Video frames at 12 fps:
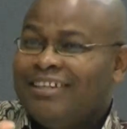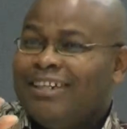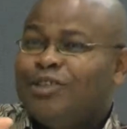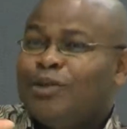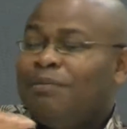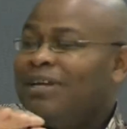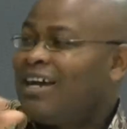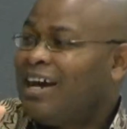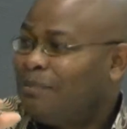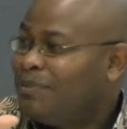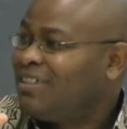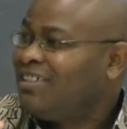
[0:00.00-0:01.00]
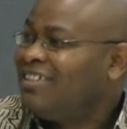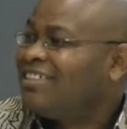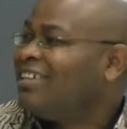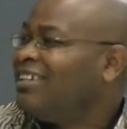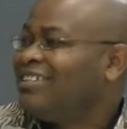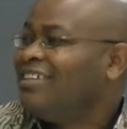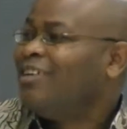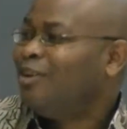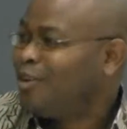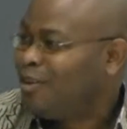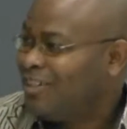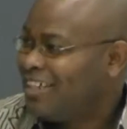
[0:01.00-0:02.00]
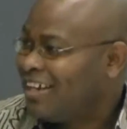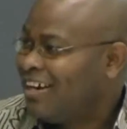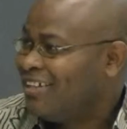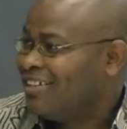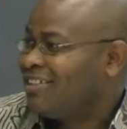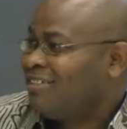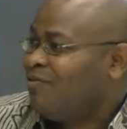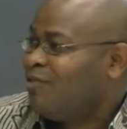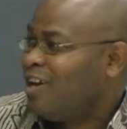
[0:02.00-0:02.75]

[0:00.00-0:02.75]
need to be capped is certainly not on the cards